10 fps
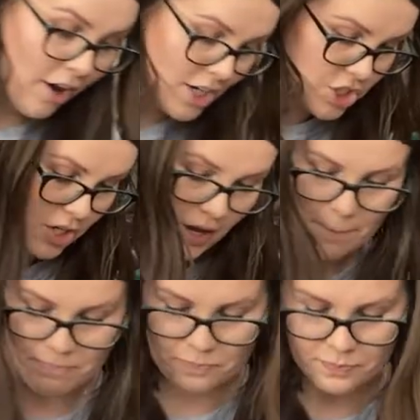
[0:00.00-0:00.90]
gosh. Okay.
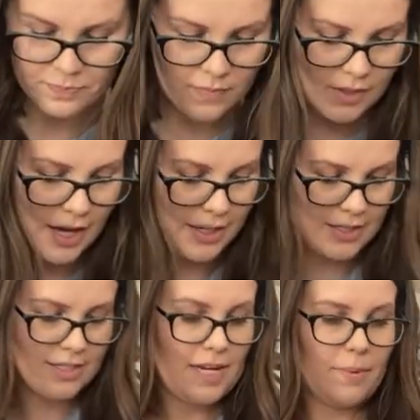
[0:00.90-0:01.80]
I gotta
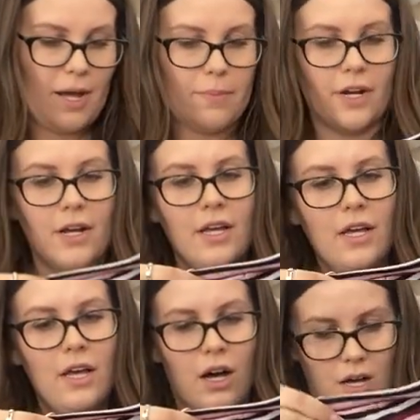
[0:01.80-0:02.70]
step it up here.
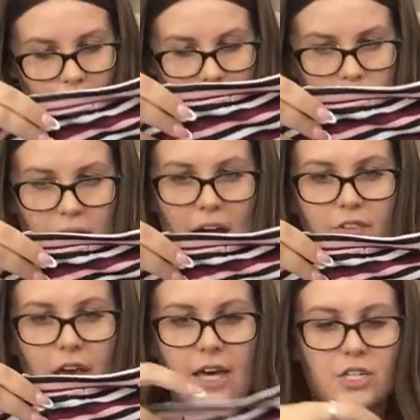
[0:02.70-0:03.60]
All right, so we have
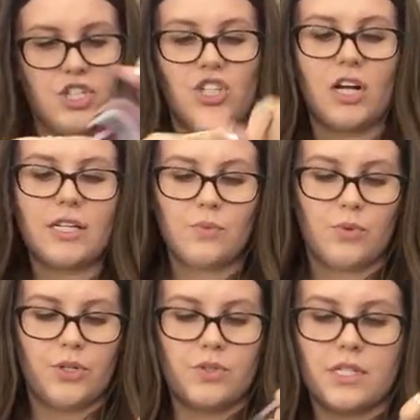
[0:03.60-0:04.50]
a Charlotte
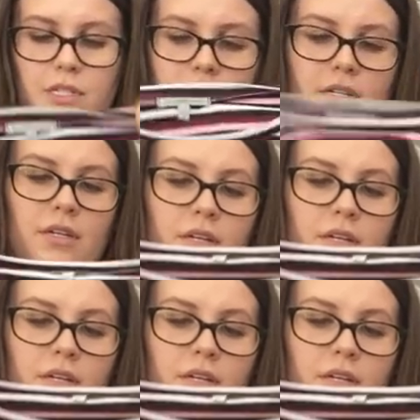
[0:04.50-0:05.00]
Russe